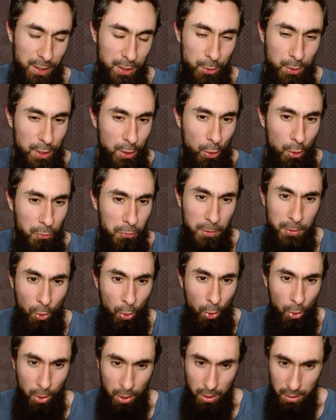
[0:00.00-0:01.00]
You can go for the
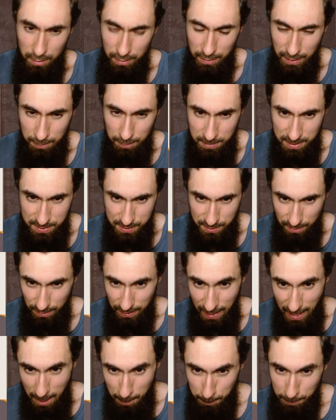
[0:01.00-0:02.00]
all, like,
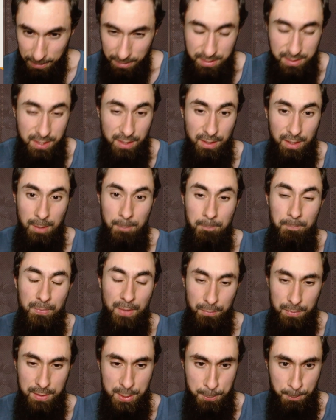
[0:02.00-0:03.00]
basically epic tier
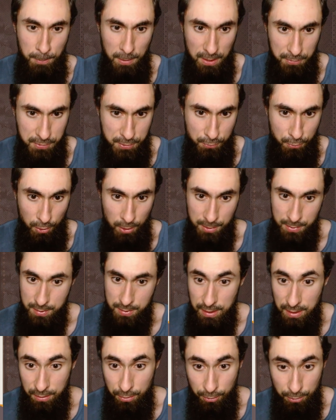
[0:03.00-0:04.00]
of these buffs,
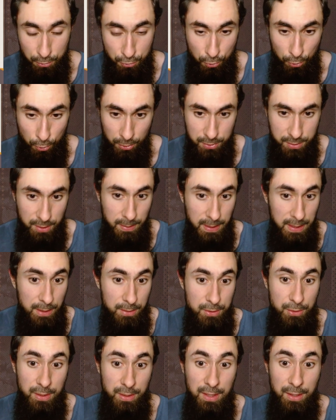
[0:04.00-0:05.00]
Frosty, Controlled
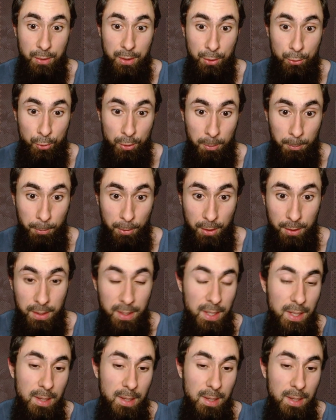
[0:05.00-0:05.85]
Tornado, and Guild Bond.